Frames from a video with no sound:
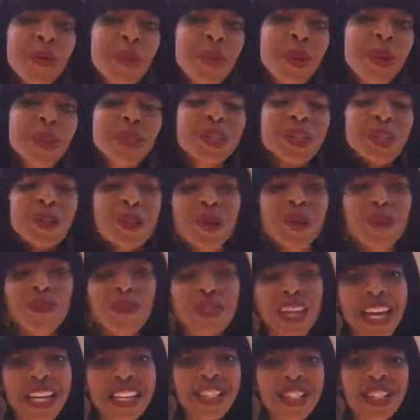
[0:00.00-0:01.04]
personal
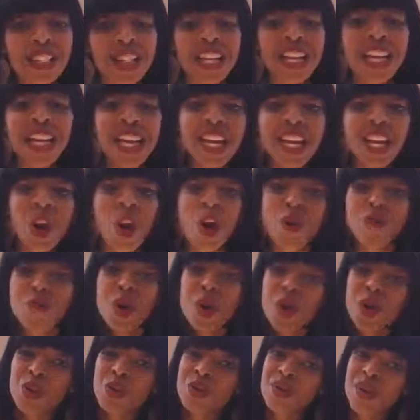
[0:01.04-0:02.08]
reflection, of
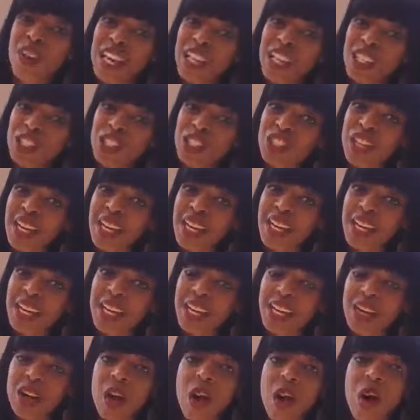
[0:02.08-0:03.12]

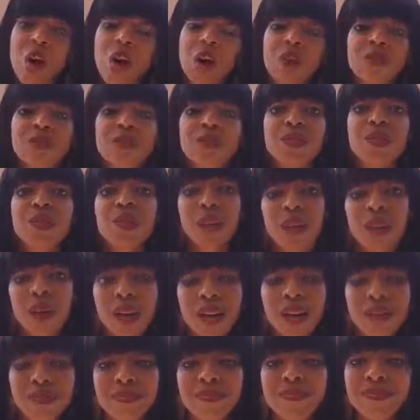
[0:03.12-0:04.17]
motivation, of, you know
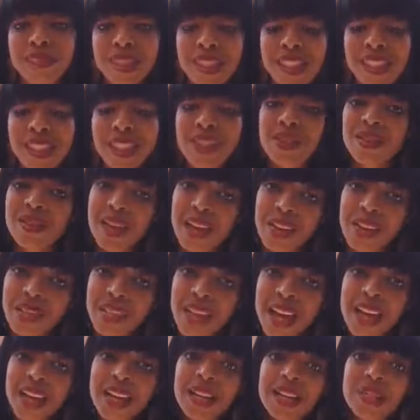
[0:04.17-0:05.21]
what, been there, done
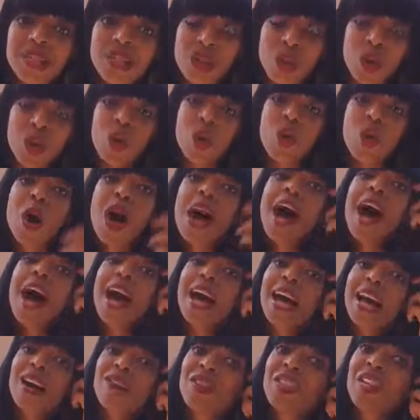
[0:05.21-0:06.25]
that. And so
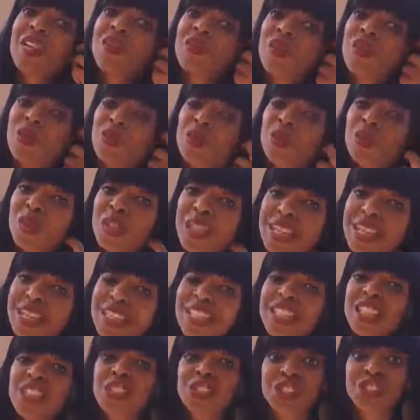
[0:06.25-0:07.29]
I have lived through
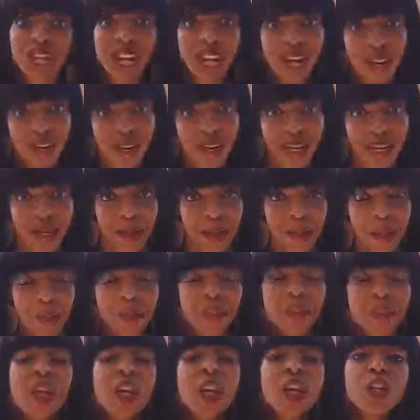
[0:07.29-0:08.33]
this sharing.
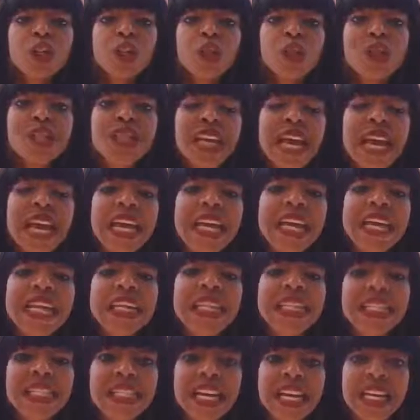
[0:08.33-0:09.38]
Today
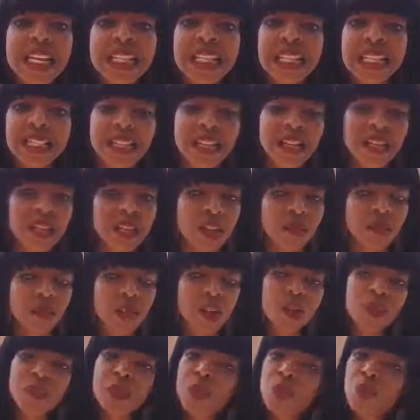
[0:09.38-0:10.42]
is day 6. If
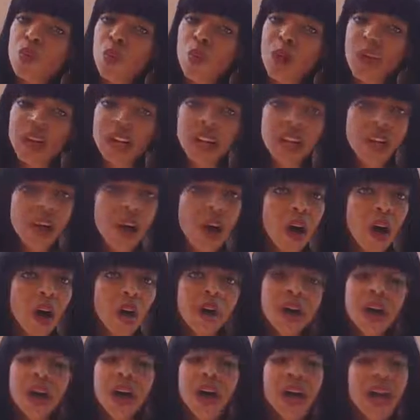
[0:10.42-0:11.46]
you've been working
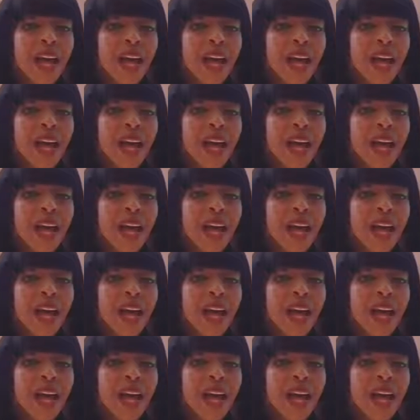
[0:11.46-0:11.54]
on